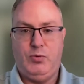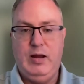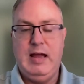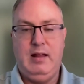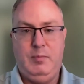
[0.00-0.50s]

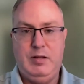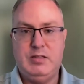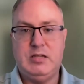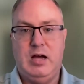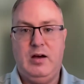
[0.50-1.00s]
three
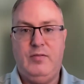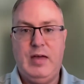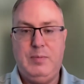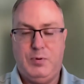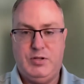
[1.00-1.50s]
elements of
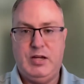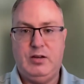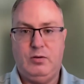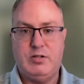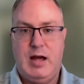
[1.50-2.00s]
a
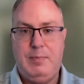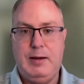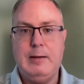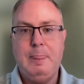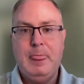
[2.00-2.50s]
particular
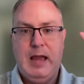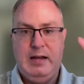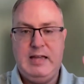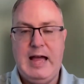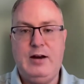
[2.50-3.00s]
topic
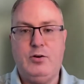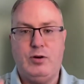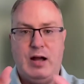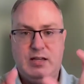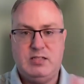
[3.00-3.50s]
and
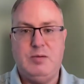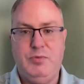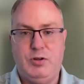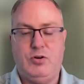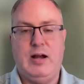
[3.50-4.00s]
categorize
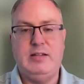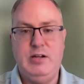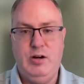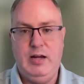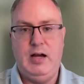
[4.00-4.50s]
some of the
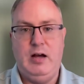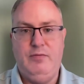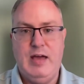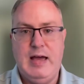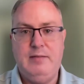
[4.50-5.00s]
criteria
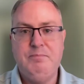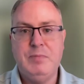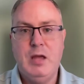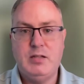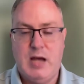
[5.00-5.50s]
of that
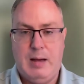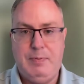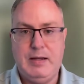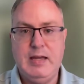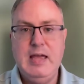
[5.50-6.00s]

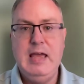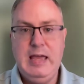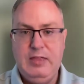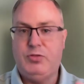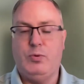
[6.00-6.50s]
topic
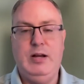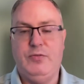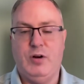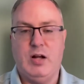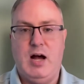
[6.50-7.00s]
in three
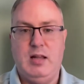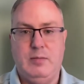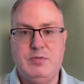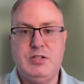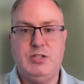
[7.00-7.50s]
different
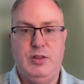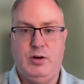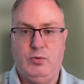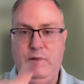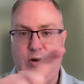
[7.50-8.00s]
columns so
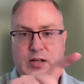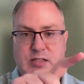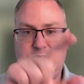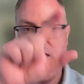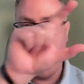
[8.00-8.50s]
that a reader can
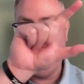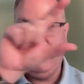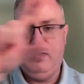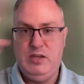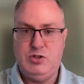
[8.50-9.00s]
see,
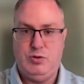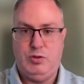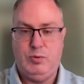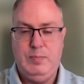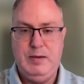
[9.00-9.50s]
okay, these are the
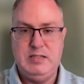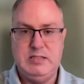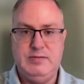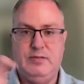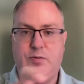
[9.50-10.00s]
three
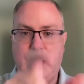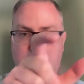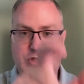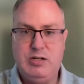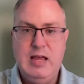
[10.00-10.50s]
pieces of
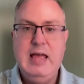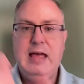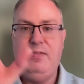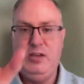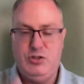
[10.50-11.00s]
information,
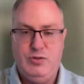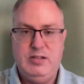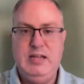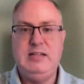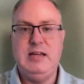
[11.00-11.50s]
and these are
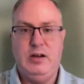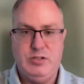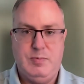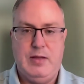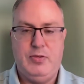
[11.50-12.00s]
the
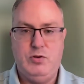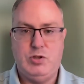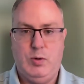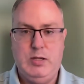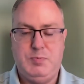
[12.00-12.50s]
details about
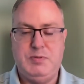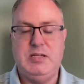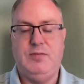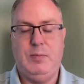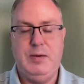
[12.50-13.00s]
those three
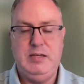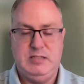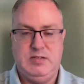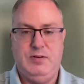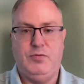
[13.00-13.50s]
specific
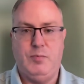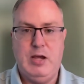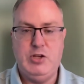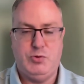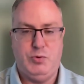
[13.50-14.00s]
pieces of
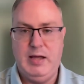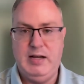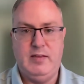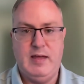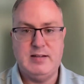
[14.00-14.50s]
information
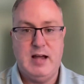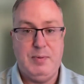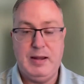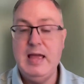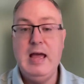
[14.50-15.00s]
related to that
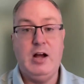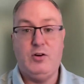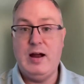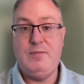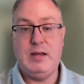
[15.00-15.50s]
topic. A
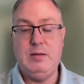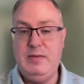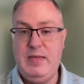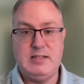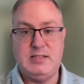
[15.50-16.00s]
graphic can
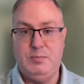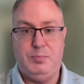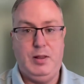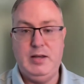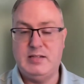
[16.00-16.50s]
be that
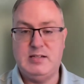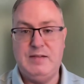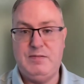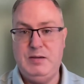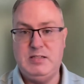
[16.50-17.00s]
simple. It doesn't
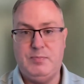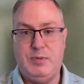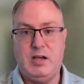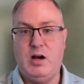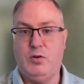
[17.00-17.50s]
have to be
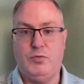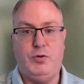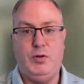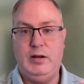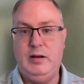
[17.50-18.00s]
something
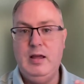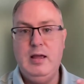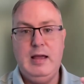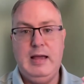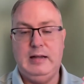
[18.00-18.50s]
colorful and
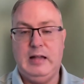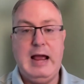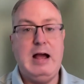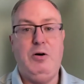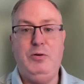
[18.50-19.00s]

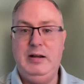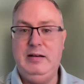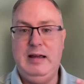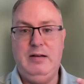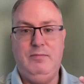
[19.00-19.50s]
loud
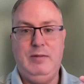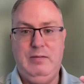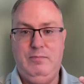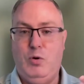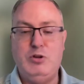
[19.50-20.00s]
and
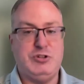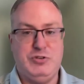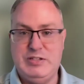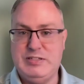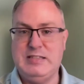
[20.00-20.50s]

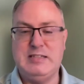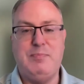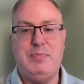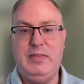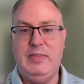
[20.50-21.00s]
boisterous and
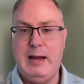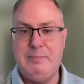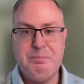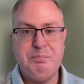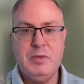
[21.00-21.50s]
something that